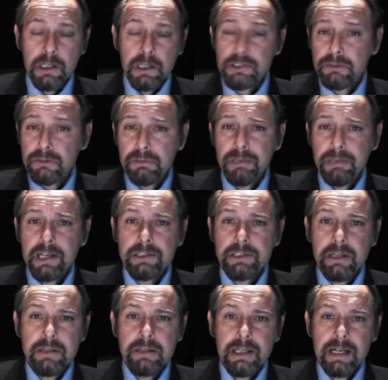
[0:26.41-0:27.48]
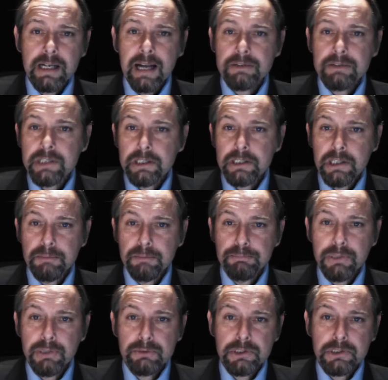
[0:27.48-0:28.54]
And European Union announces
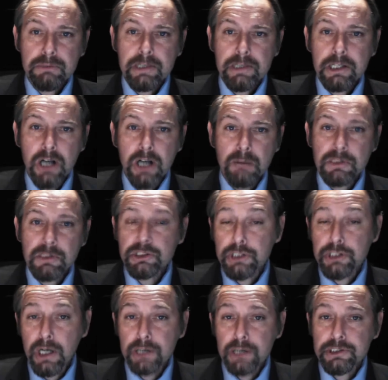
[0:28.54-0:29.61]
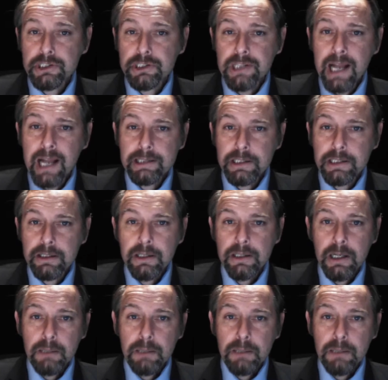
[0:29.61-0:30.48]
compulsory common charger standard.